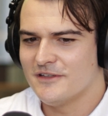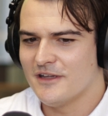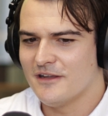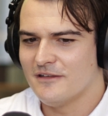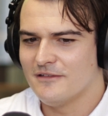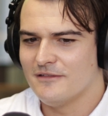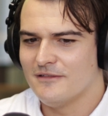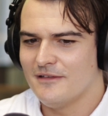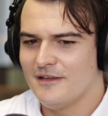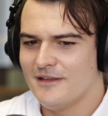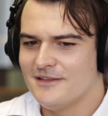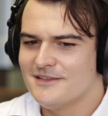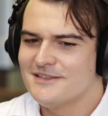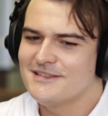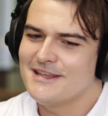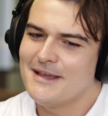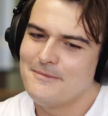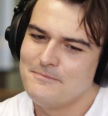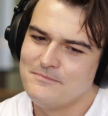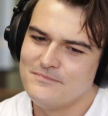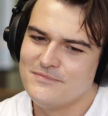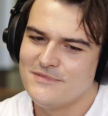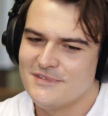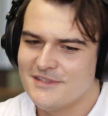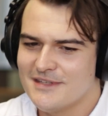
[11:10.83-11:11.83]
And
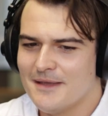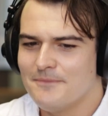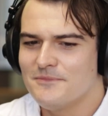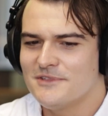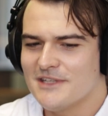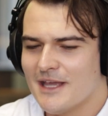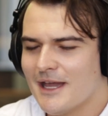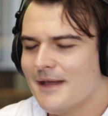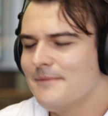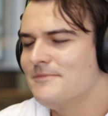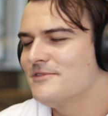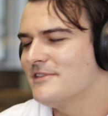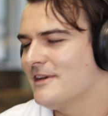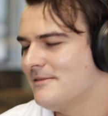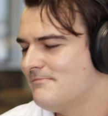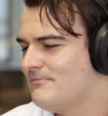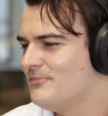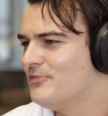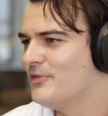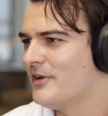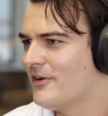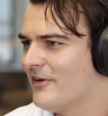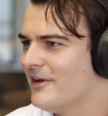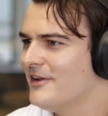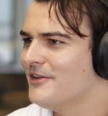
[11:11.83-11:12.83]
sometimes I
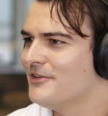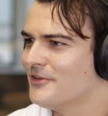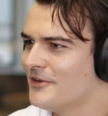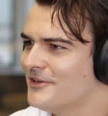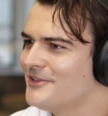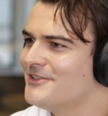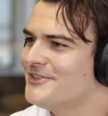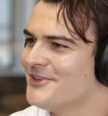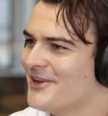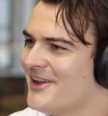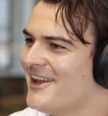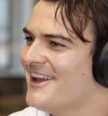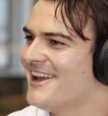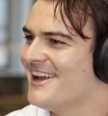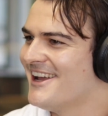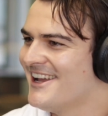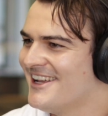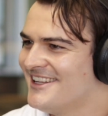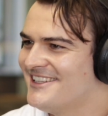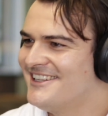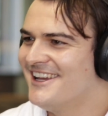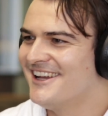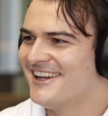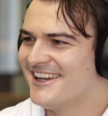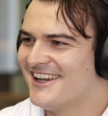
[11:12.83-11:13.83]
regret not doing
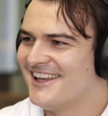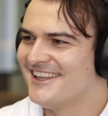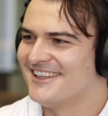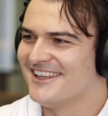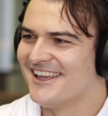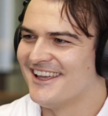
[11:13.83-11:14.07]
it, to be